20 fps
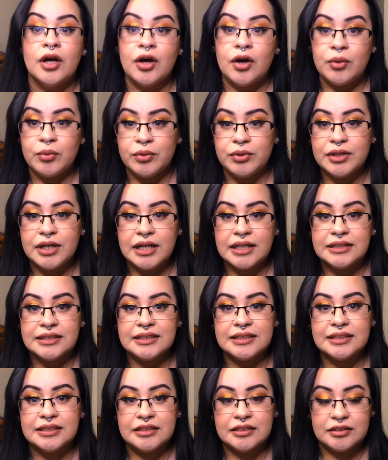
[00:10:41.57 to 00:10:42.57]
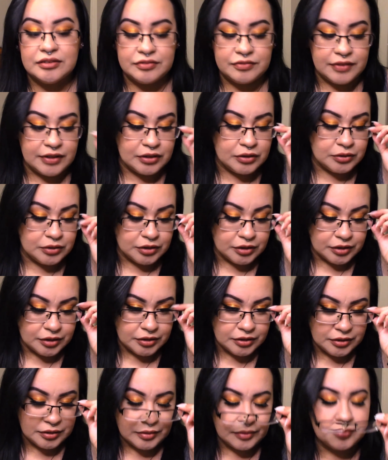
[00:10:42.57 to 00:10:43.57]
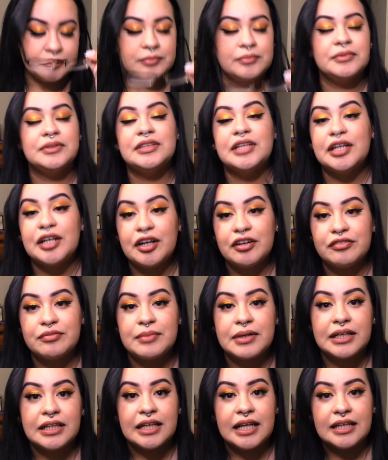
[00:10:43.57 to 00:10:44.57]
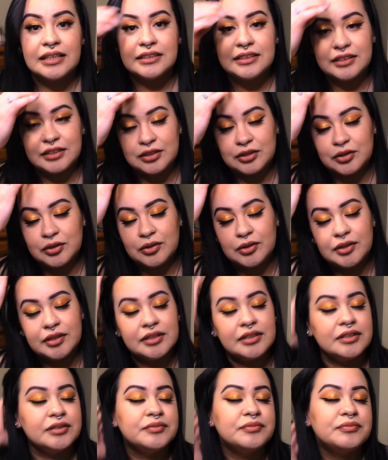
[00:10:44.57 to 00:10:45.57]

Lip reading: Well guys, this is the final look. Let me take off my glasses so you can